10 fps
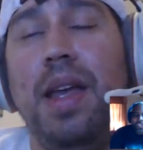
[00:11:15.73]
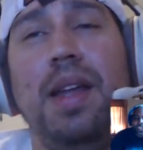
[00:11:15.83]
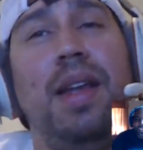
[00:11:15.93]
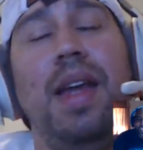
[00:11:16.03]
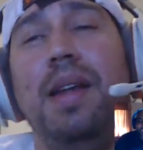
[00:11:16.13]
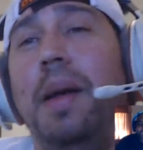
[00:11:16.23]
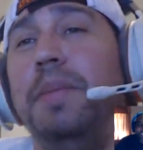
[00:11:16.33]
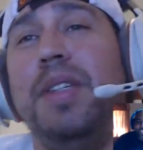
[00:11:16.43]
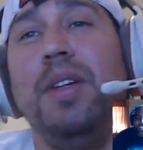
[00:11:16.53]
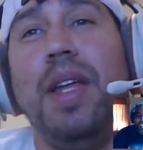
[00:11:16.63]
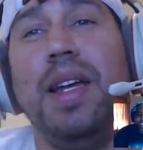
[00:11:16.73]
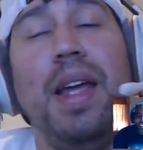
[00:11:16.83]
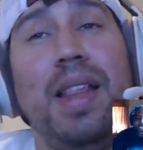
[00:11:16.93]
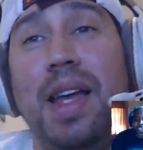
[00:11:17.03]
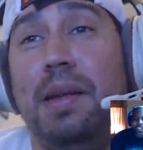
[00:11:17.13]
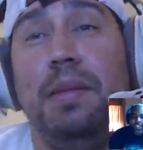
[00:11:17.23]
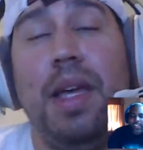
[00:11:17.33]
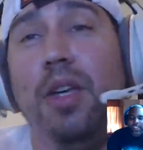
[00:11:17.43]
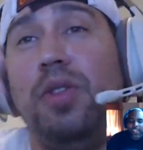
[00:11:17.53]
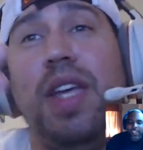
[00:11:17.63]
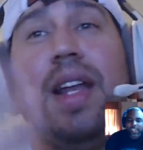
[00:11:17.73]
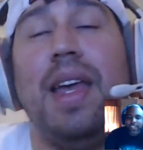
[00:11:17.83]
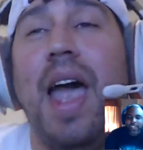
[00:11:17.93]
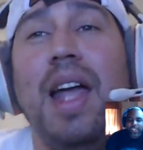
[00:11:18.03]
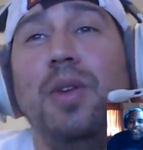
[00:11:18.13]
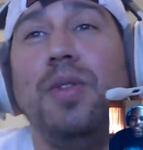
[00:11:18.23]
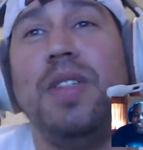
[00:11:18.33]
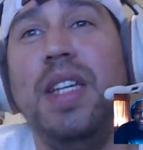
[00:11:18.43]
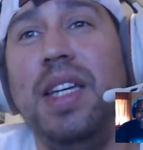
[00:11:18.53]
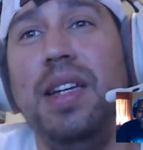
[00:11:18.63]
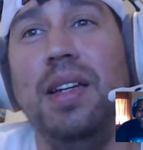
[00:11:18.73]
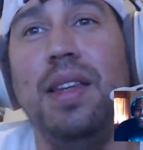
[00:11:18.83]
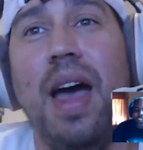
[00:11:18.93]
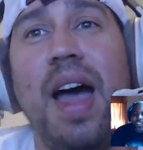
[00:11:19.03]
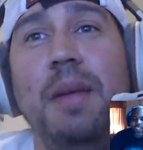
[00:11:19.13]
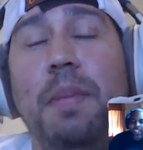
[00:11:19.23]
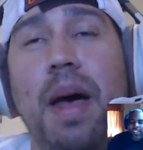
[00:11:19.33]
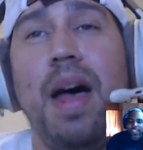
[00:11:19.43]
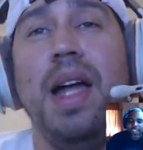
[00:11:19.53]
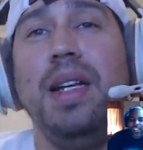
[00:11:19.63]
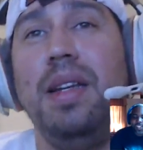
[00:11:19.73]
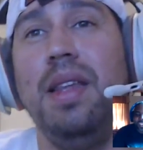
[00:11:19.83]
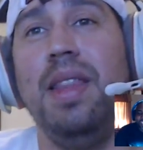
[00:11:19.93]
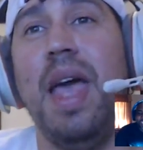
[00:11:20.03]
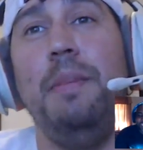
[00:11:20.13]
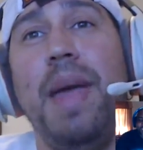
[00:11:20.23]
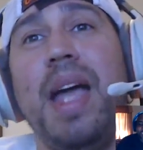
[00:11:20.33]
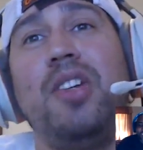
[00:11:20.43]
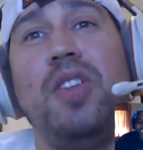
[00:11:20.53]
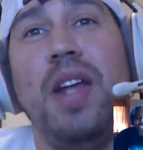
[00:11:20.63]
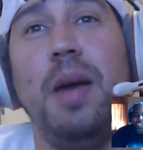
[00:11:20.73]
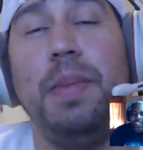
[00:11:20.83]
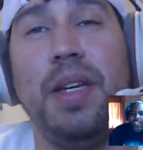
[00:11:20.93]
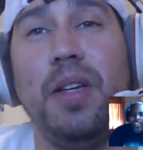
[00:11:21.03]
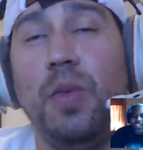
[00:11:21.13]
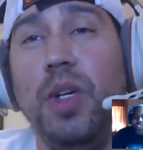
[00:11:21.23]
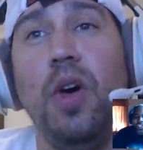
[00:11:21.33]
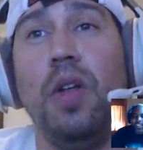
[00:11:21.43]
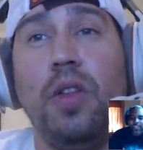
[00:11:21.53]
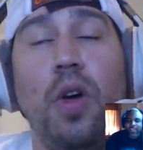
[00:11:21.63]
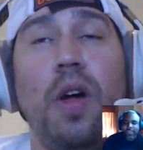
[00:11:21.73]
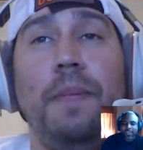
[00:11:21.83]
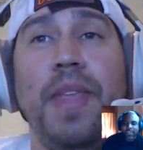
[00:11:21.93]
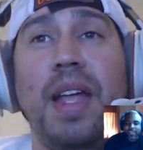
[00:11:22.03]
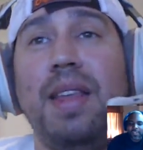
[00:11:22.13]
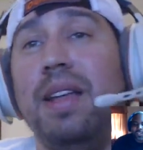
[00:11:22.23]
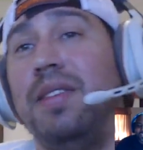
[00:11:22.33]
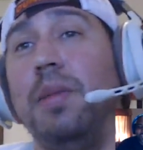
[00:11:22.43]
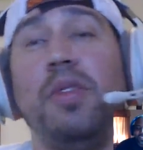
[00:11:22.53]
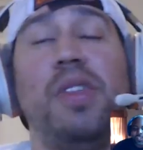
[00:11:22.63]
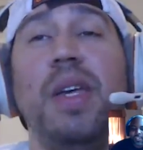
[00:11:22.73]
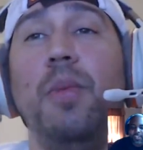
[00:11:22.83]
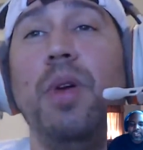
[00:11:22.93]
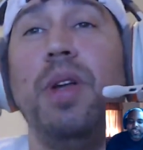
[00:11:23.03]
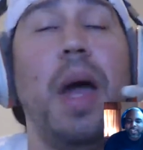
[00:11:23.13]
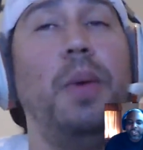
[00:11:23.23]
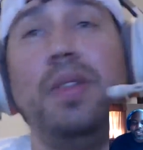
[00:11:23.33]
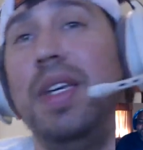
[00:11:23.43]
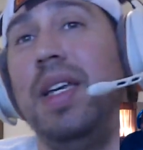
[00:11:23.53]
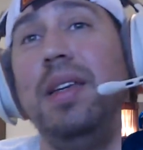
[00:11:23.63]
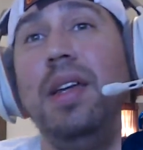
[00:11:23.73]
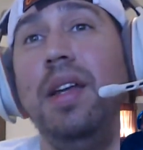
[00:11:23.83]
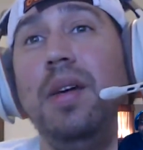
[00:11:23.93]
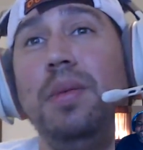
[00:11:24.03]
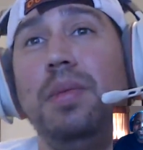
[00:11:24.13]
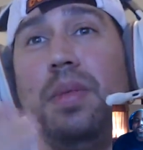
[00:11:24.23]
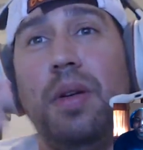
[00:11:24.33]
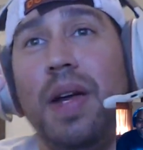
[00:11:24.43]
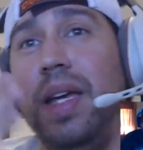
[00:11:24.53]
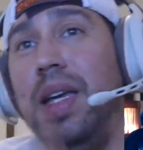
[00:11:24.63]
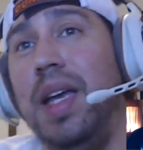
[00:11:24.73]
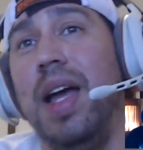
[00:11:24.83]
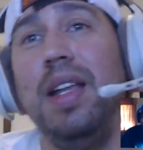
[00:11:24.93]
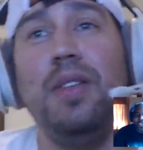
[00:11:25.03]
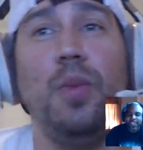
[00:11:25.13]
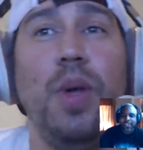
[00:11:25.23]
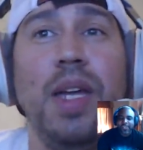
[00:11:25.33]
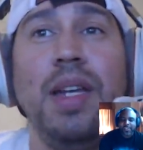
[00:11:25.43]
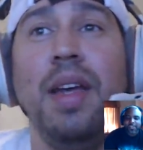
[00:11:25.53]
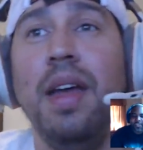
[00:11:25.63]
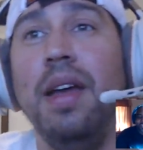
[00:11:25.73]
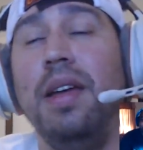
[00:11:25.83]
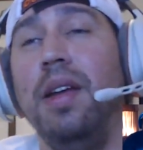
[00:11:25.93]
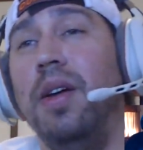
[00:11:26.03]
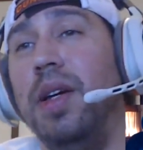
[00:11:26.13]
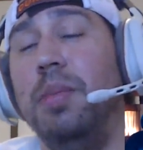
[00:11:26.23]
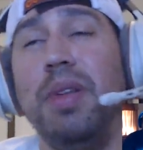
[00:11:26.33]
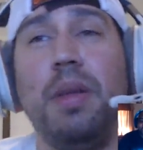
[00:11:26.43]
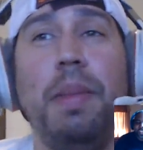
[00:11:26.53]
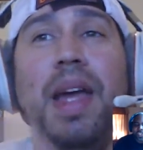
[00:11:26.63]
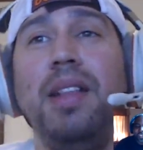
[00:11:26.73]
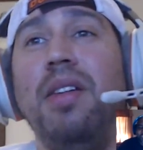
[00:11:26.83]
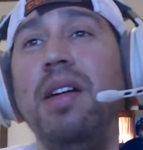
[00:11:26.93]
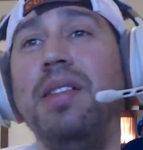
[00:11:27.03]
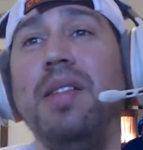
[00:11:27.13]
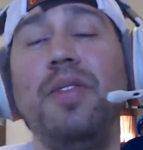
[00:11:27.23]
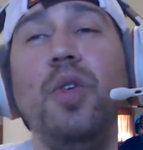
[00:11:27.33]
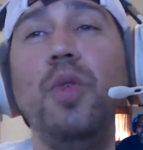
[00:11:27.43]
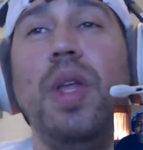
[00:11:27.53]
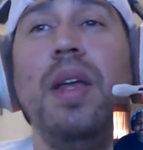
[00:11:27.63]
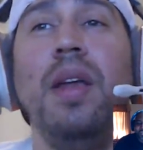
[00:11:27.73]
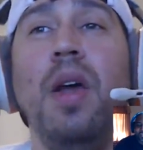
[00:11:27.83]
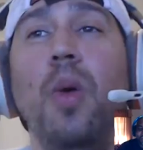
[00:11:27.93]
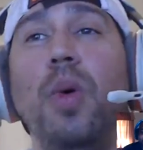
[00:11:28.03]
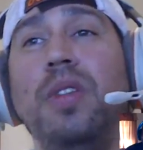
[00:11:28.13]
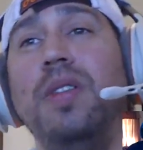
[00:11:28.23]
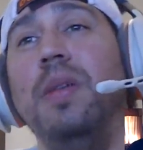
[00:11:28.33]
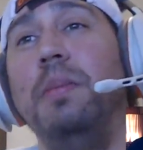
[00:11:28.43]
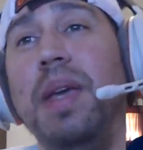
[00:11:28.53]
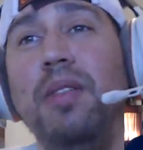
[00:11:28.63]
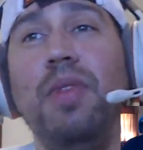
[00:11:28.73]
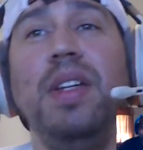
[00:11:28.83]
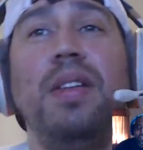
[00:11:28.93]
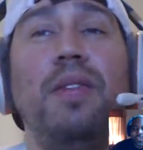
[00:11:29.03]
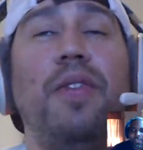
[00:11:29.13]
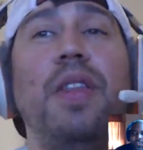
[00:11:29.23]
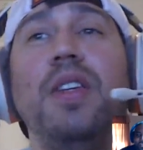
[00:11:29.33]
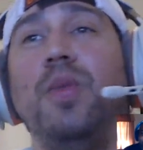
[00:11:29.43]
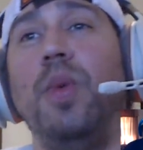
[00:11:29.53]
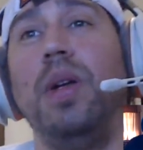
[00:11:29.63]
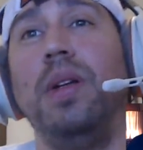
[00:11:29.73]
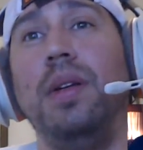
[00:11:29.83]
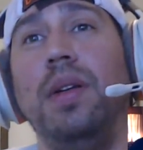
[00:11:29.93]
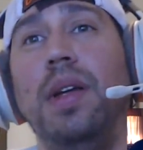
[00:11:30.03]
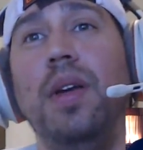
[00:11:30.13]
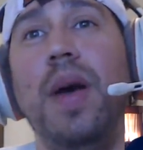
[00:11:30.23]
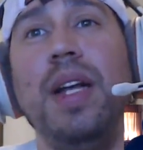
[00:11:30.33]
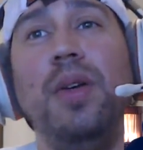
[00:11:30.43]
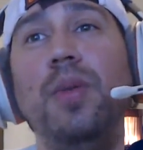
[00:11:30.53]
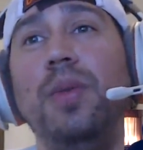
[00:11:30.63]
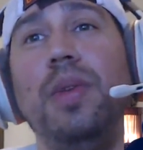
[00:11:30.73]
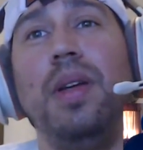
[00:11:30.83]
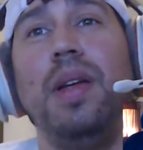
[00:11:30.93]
And I'm still like you said, like, I don't see the hype behind that match now, because we all thought that SummerSlam one, that was it, right? He got his win, he put the paint on and stuff. So then what's the big reason for this one? I don't